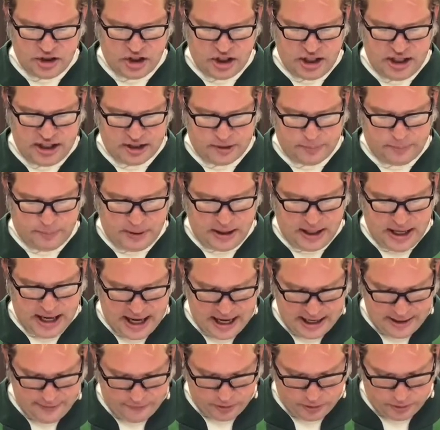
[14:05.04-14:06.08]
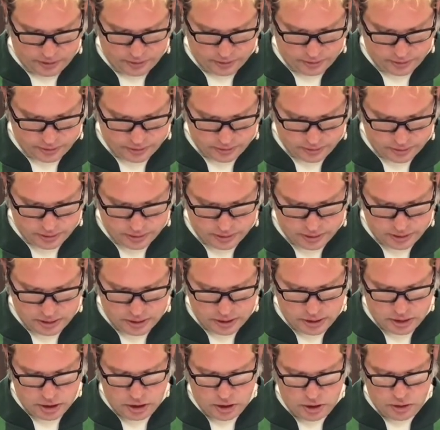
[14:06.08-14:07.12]
this behavior?
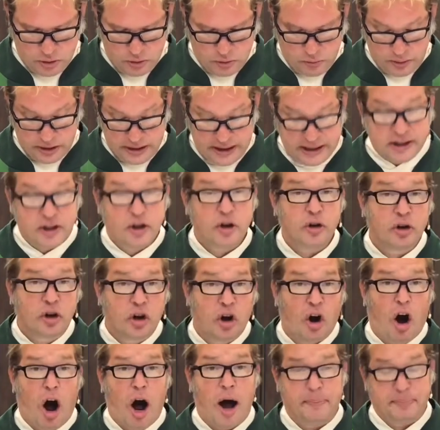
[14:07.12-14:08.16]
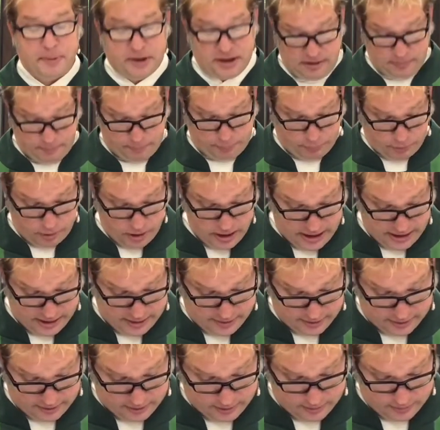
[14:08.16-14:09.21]
We need good cops and
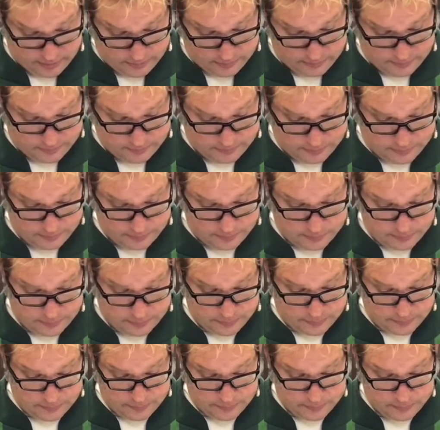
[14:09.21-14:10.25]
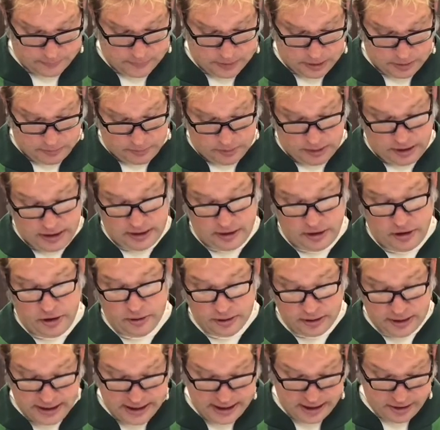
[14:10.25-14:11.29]
priests. We need good
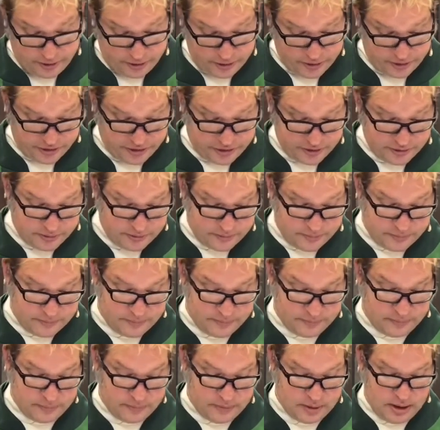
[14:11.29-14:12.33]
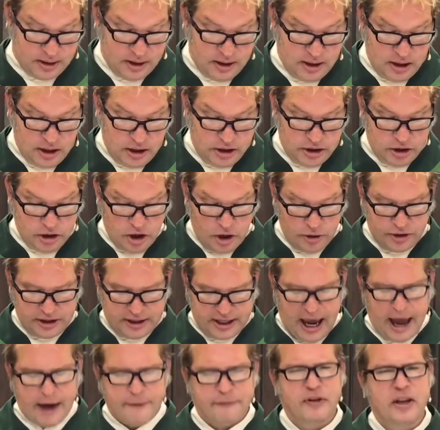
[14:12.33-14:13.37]
leaders. You know, the
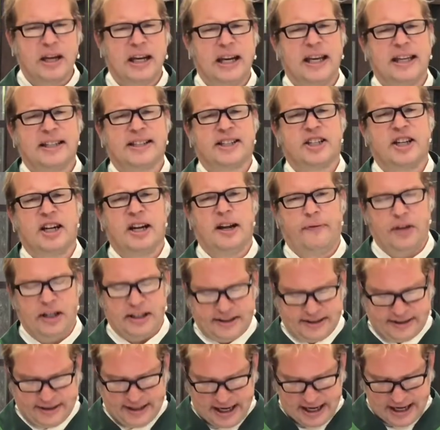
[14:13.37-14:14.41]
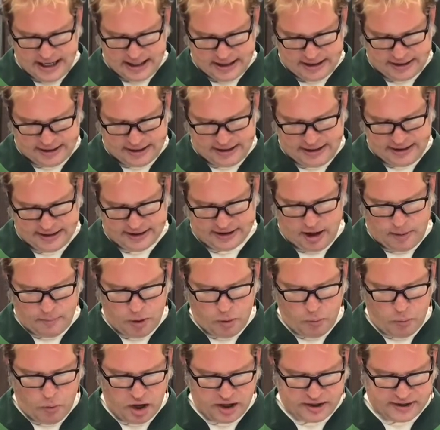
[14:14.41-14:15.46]
definition of insanity,
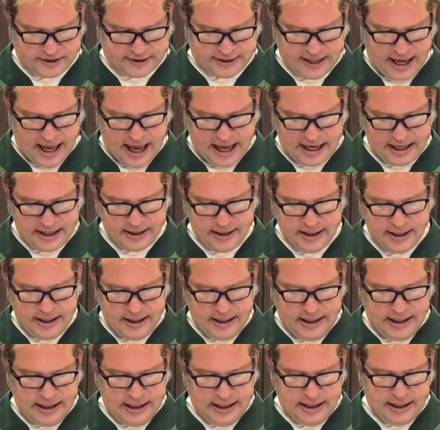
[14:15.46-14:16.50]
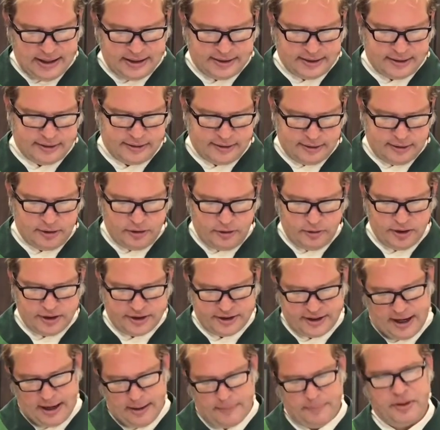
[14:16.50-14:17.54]
someone once said, is to do the
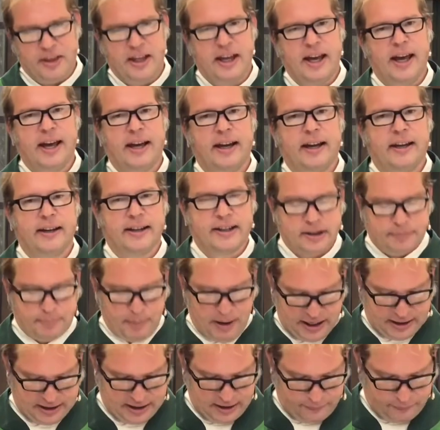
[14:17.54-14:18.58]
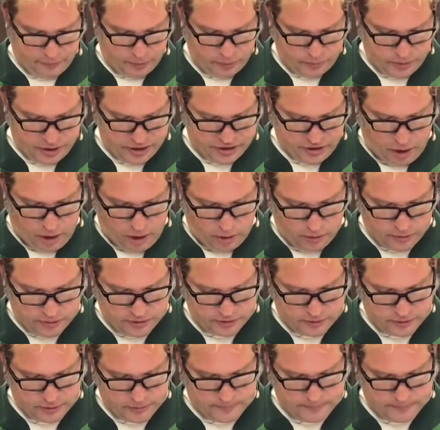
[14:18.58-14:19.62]
same thing and expect different results.